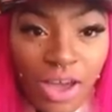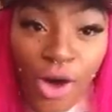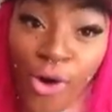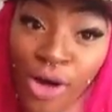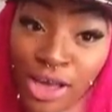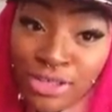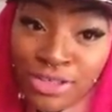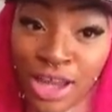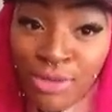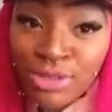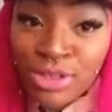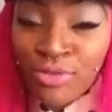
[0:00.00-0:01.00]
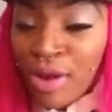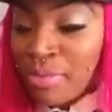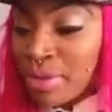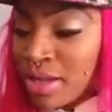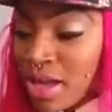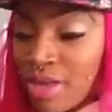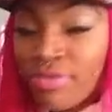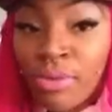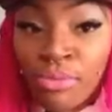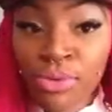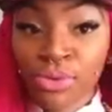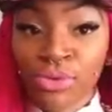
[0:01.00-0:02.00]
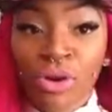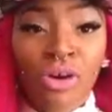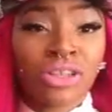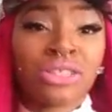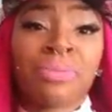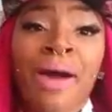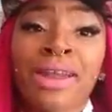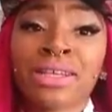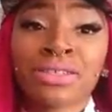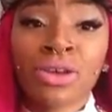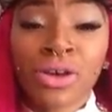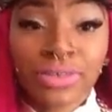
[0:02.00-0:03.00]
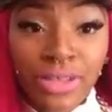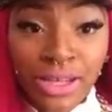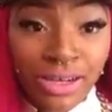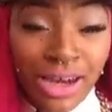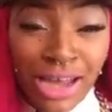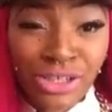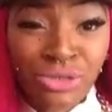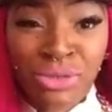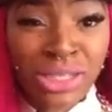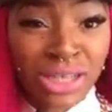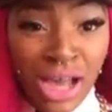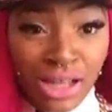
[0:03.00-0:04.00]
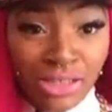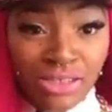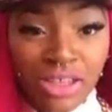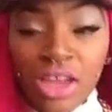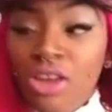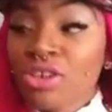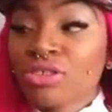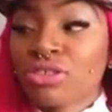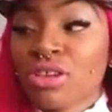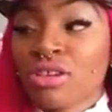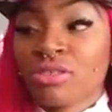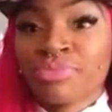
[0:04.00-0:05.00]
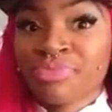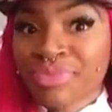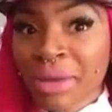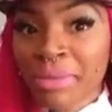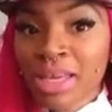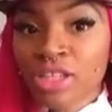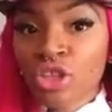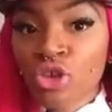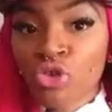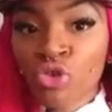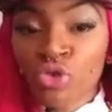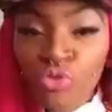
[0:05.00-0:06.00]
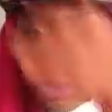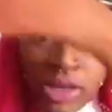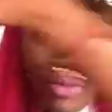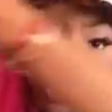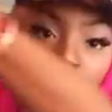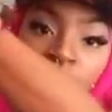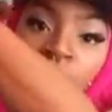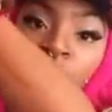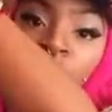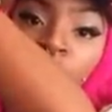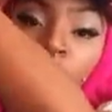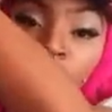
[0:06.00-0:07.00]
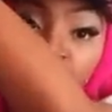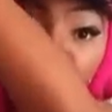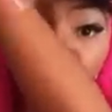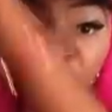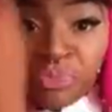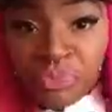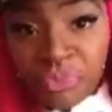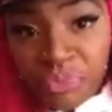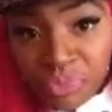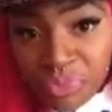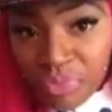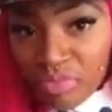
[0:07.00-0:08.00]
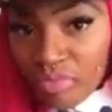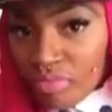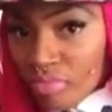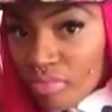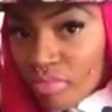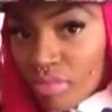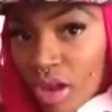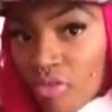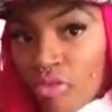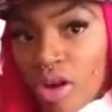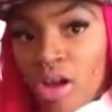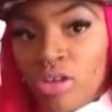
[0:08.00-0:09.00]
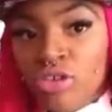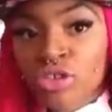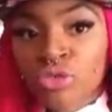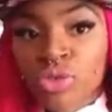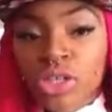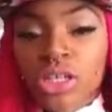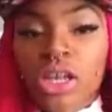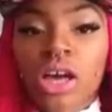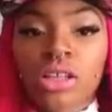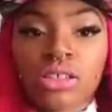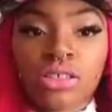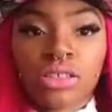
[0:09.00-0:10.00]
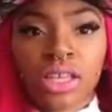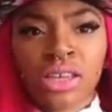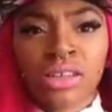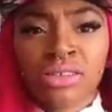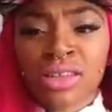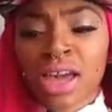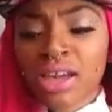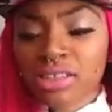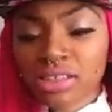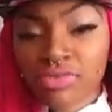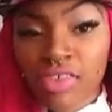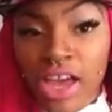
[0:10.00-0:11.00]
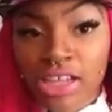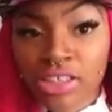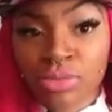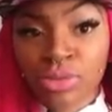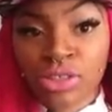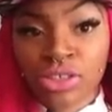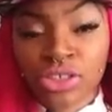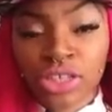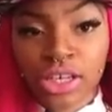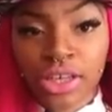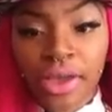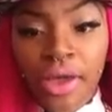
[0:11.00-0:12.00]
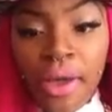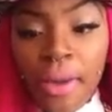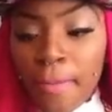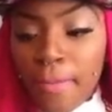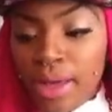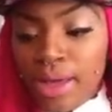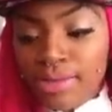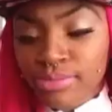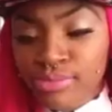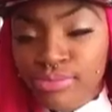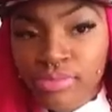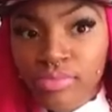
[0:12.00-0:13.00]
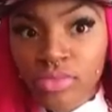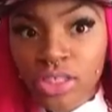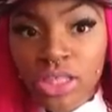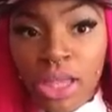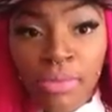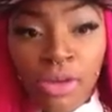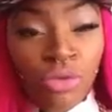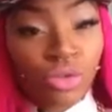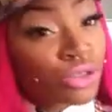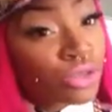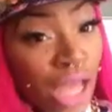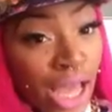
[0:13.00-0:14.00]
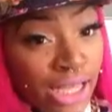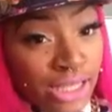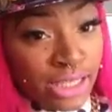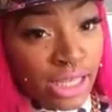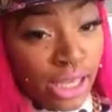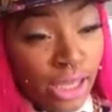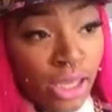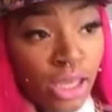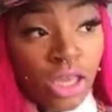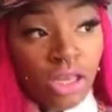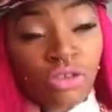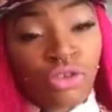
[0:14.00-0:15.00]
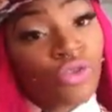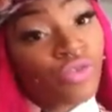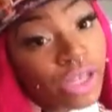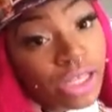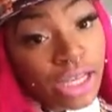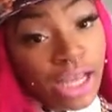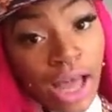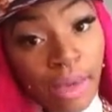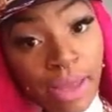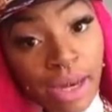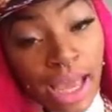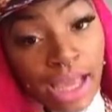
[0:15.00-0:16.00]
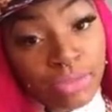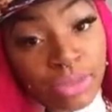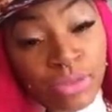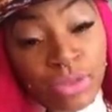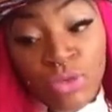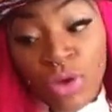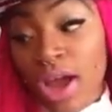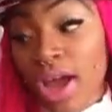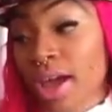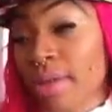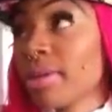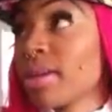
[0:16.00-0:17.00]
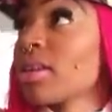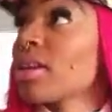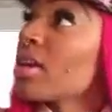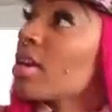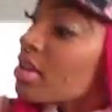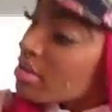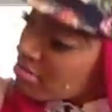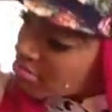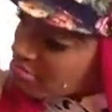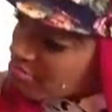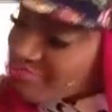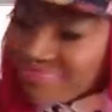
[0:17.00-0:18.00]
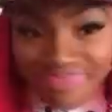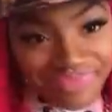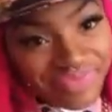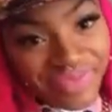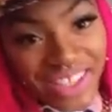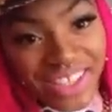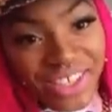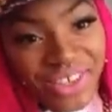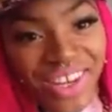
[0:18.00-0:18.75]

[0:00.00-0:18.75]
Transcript: Okay, so that was your replica of the boot. All these products cost under like $20. So, I mean, it's a new revamped boot for under $20. And it's actually fashionable and trendy. But just let me know what you guys think. And don't forget to comment, like, and subscribe. And until